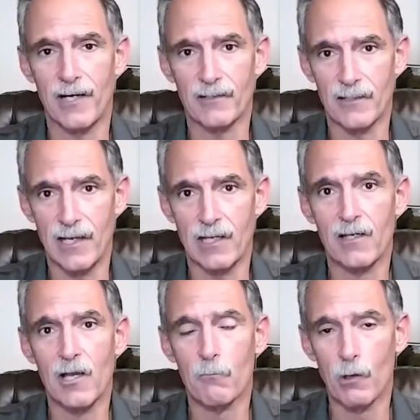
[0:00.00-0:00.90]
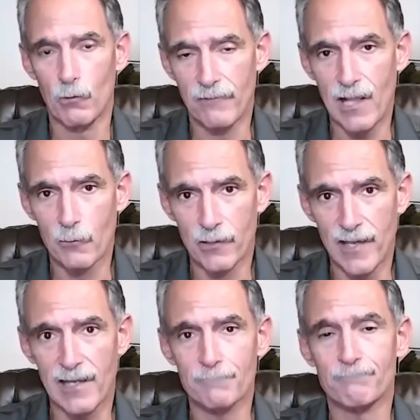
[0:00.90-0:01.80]
today, but we're following
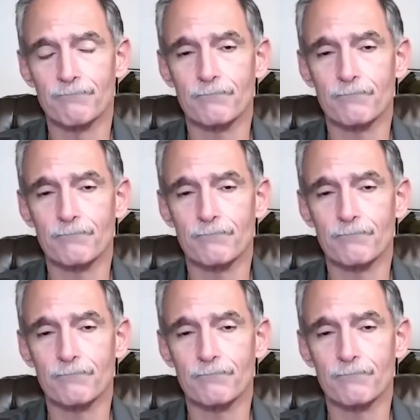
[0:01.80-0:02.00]
that.